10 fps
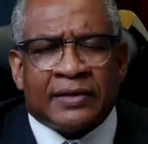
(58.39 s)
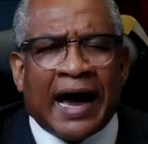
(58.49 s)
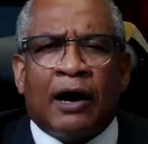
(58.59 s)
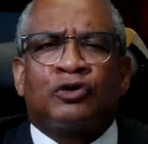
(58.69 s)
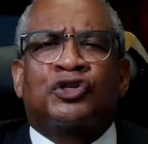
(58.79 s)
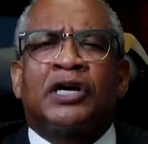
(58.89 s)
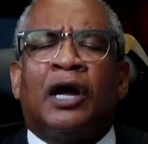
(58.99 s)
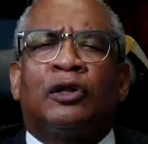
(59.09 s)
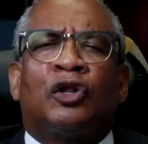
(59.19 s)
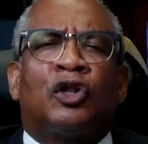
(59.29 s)
Thou
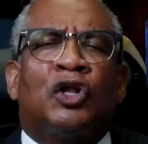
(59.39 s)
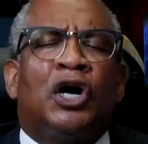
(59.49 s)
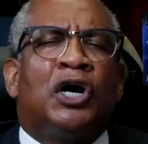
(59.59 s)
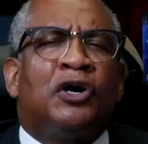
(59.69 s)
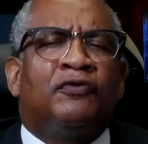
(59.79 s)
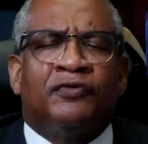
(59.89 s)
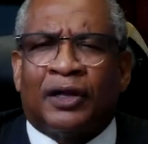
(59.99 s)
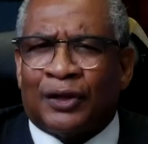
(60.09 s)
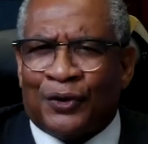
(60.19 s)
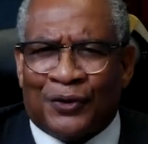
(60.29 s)
shalt love
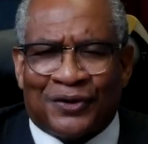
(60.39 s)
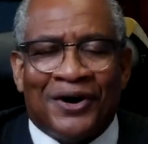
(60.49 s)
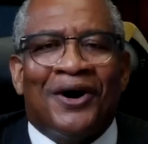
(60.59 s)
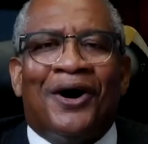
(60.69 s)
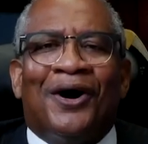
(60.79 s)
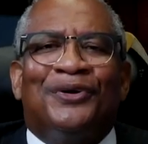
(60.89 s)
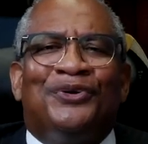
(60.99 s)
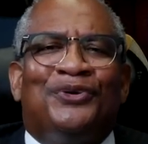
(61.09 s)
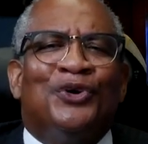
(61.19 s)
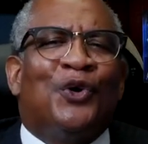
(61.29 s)
the Lord,
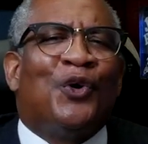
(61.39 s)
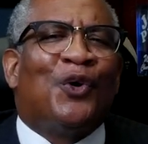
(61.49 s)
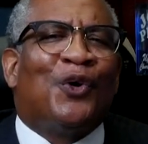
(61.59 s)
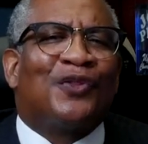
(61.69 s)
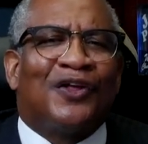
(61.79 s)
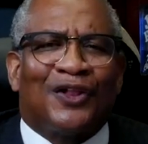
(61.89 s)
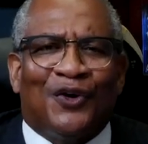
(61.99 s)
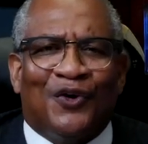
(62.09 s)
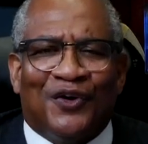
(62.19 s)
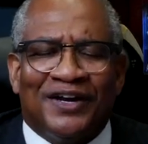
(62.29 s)
adore the
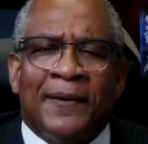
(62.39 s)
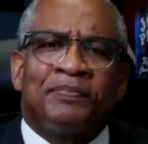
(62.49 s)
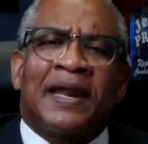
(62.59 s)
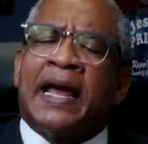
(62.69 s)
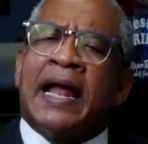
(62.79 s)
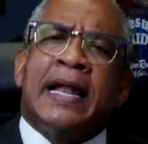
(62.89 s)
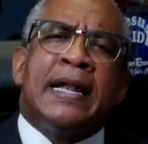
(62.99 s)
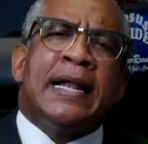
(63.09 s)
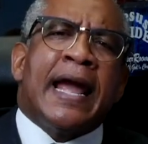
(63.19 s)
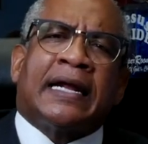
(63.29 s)
Lord,
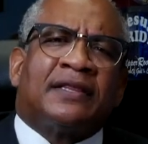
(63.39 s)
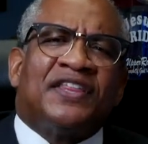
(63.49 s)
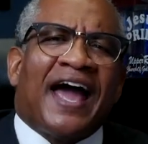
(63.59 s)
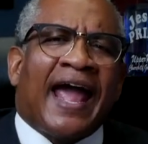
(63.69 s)
Lick the